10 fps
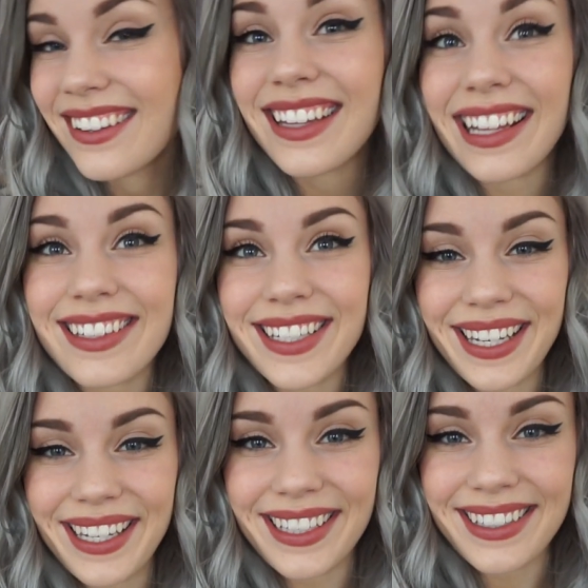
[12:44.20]
That's
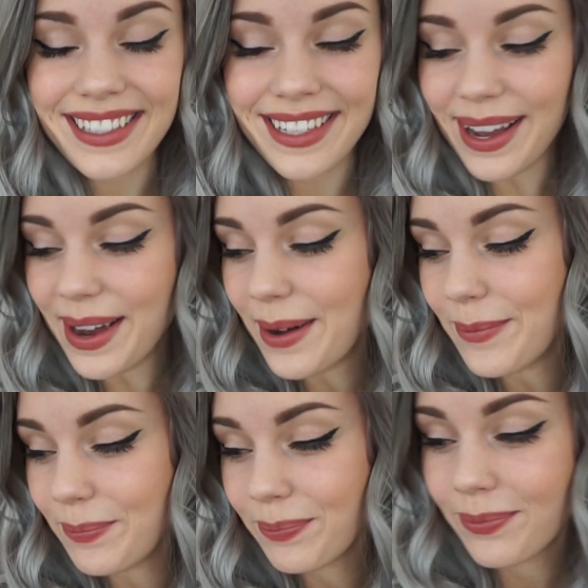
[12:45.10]
it.
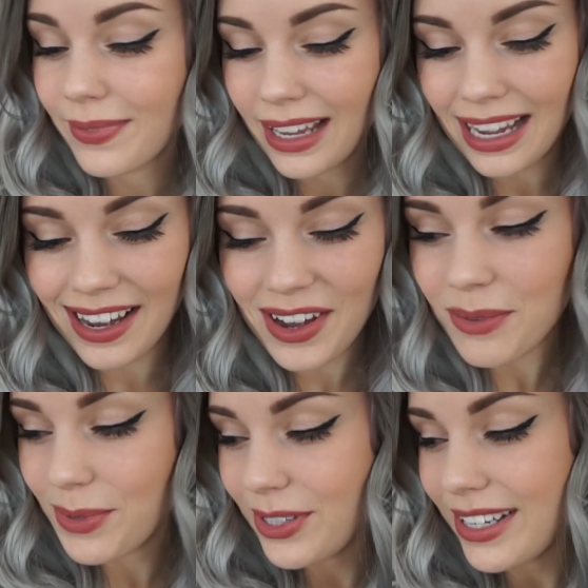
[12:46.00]
I
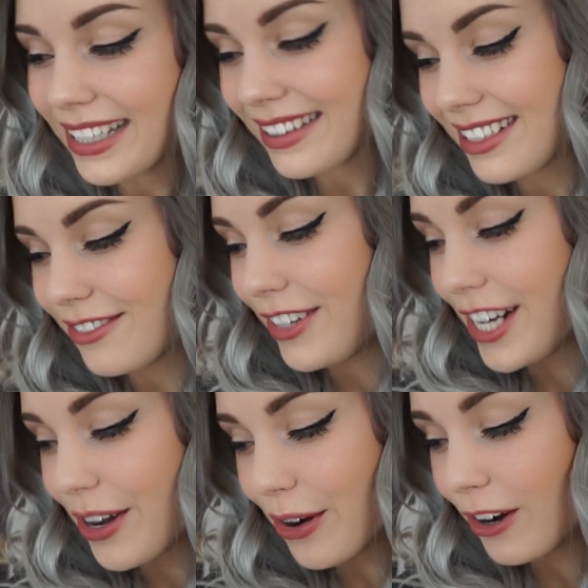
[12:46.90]
hope you liked this
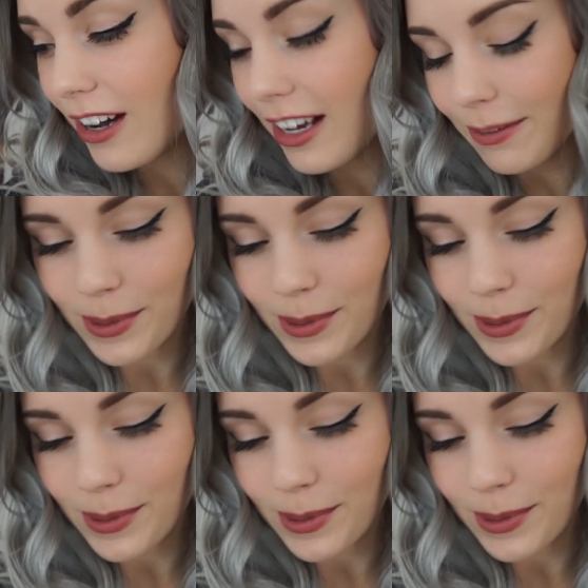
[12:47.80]
video